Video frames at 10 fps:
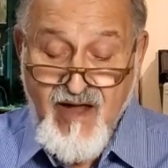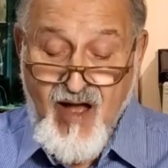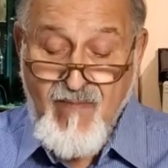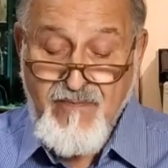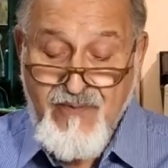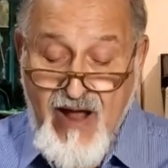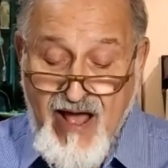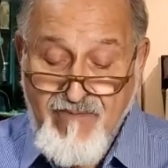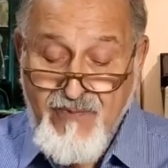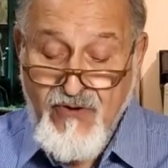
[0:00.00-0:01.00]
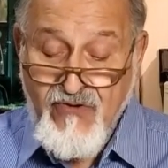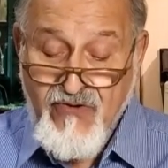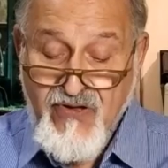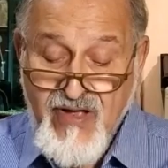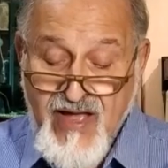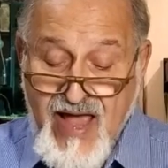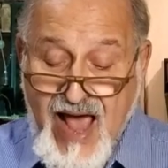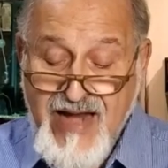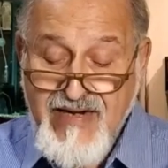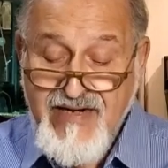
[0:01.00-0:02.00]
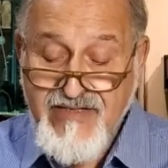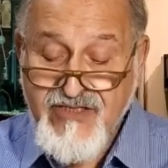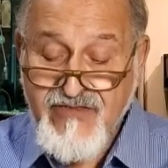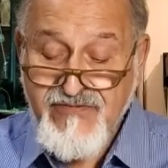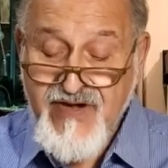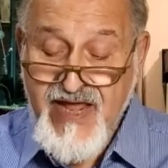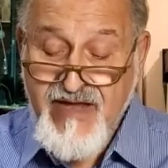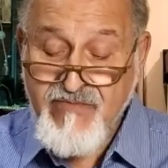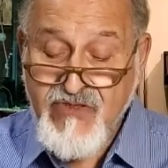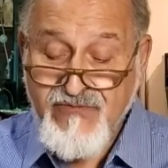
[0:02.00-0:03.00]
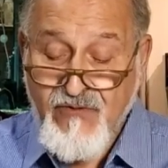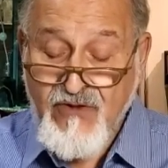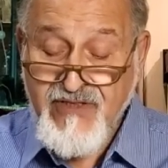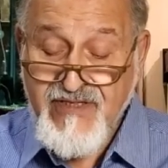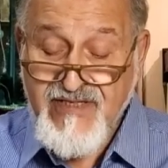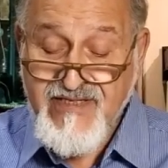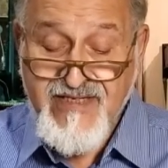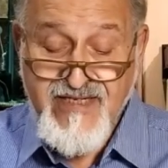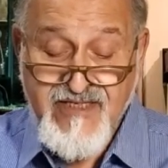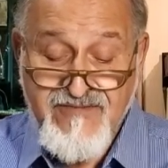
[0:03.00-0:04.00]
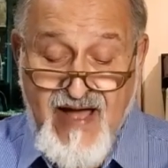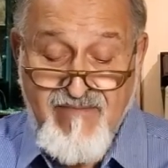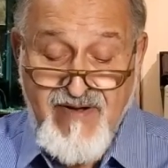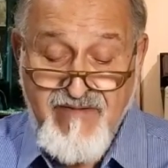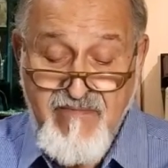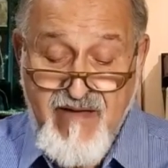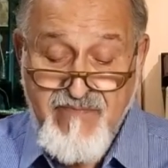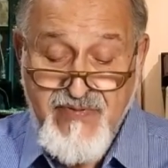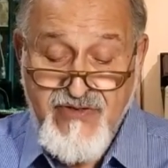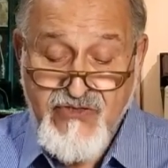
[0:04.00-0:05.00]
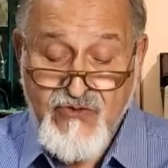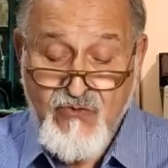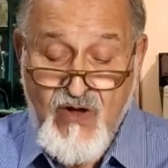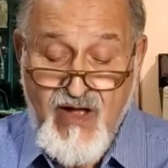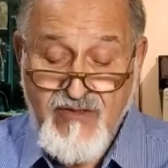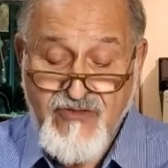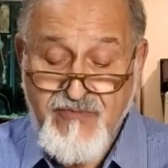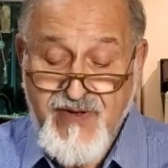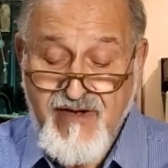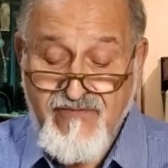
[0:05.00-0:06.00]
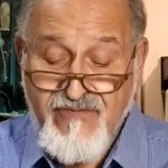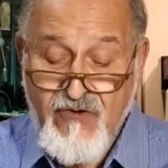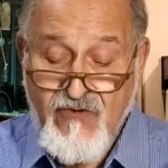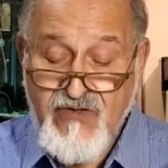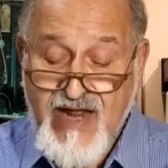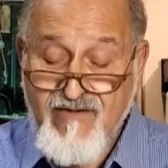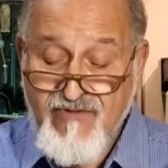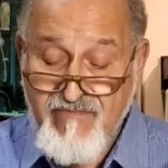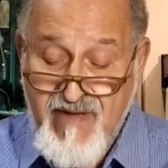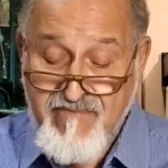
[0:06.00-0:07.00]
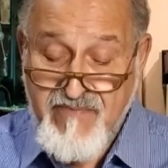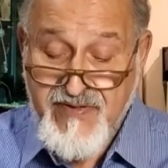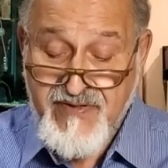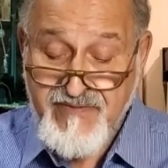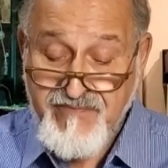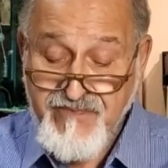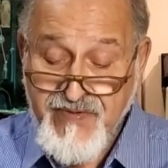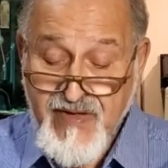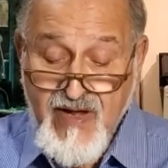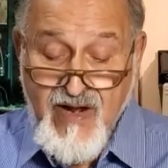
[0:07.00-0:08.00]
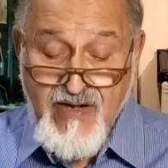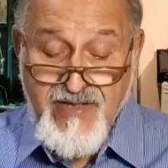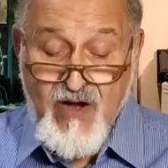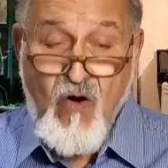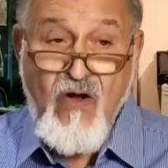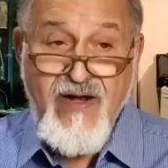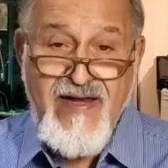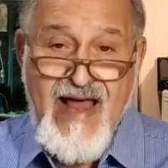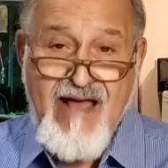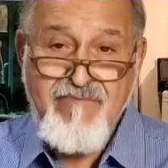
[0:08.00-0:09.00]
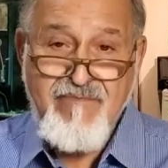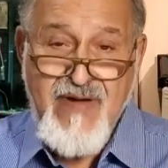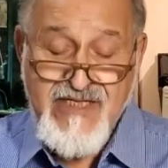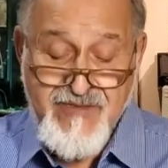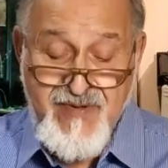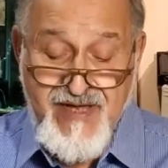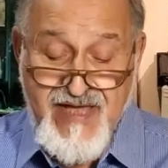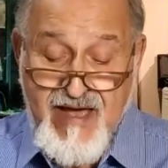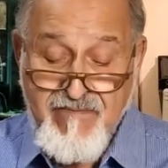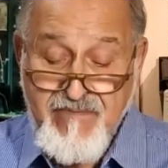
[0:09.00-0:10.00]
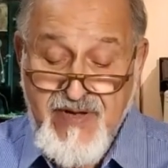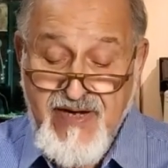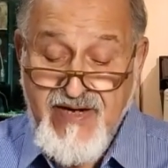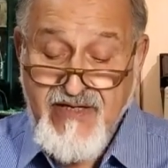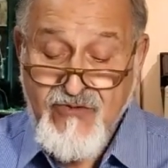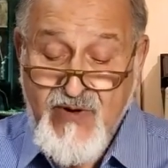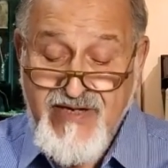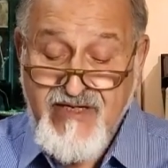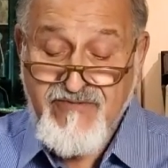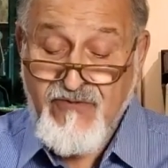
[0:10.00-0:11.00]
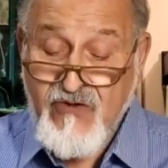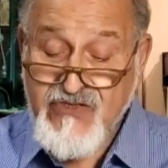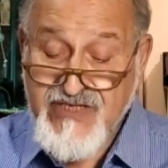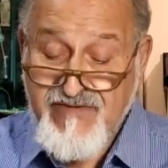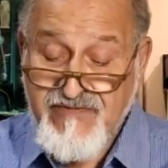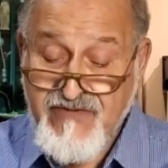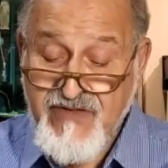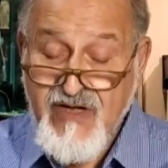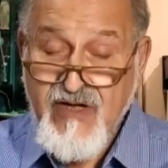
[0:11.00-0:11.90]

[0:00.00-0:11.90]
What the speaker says: a prayer book, and a list of names of all the deceased family members who are to be invoked and remembered. The oil lamp must be kept burning 24/7